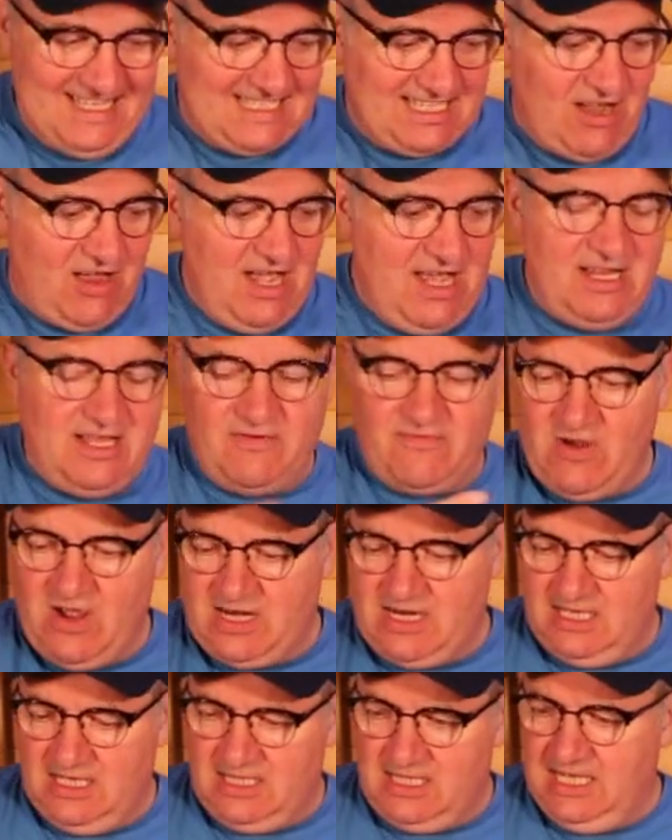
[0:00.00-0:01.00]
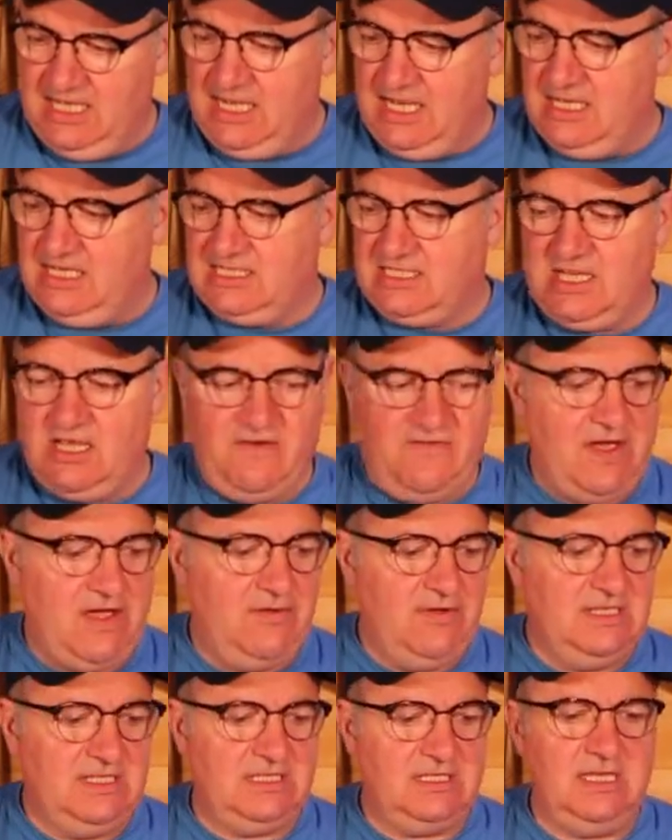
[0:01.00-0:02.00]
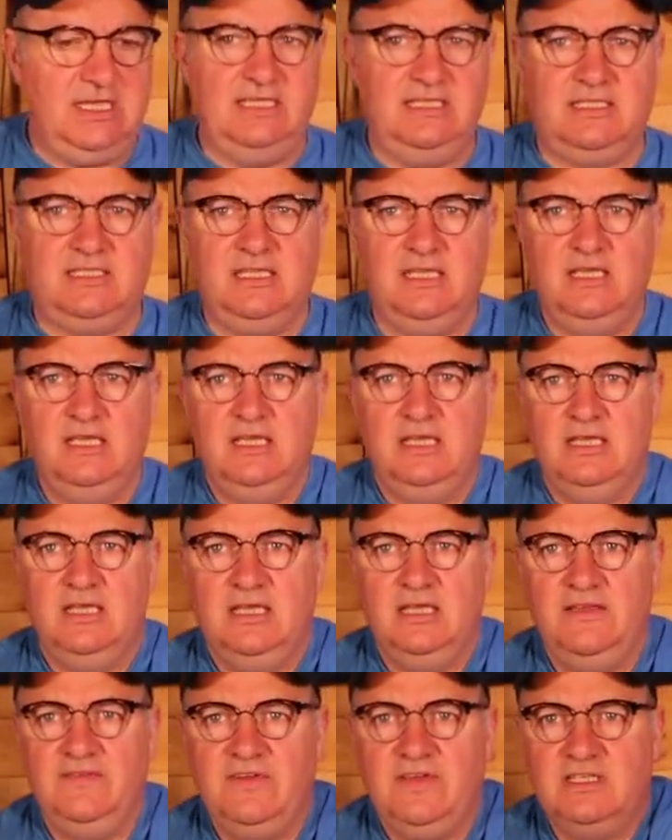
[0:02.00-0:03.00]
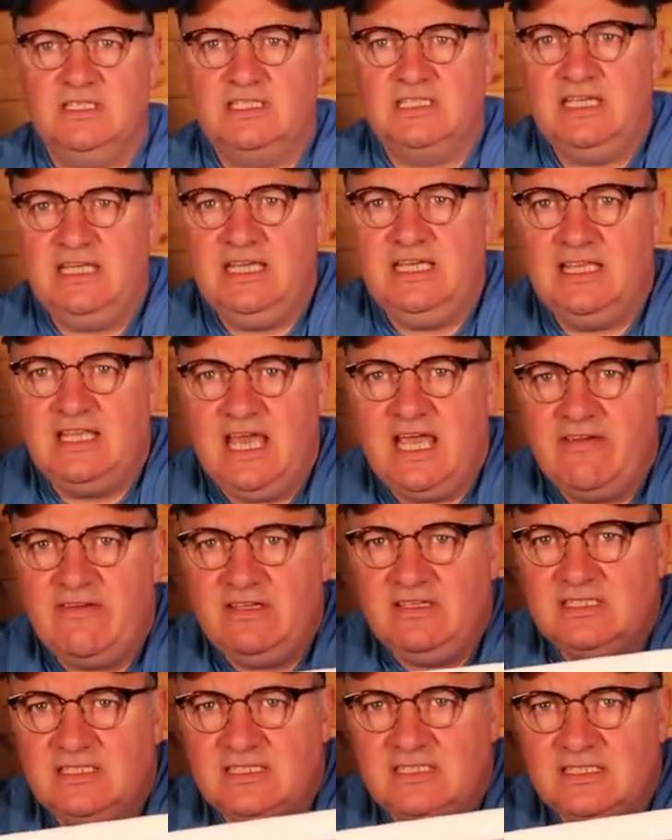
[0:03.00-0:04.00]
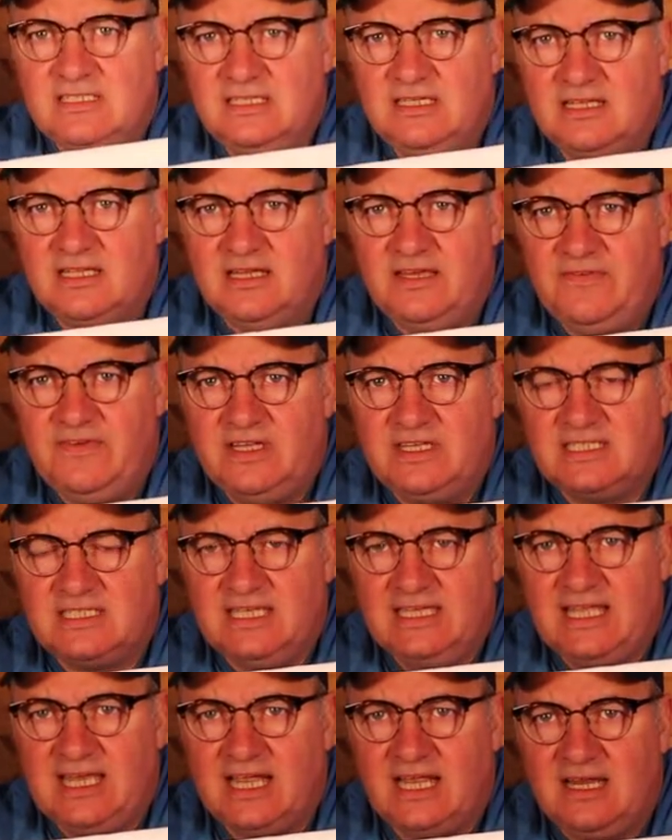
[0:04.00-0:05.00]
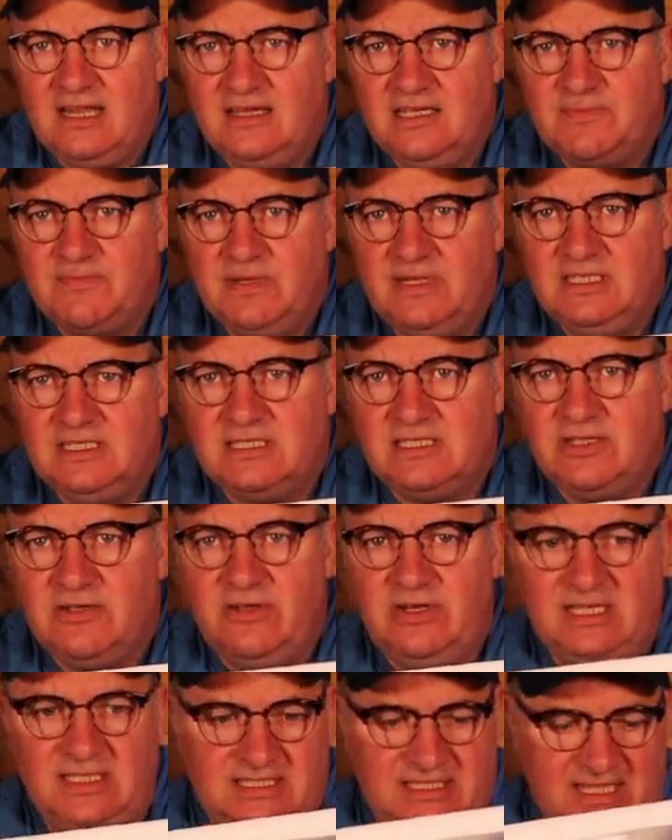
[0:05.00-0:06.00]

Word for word: inside the rudder, the uh, servo is, is, if you can see in there, it's, I don't know if you can see that close, but it's doing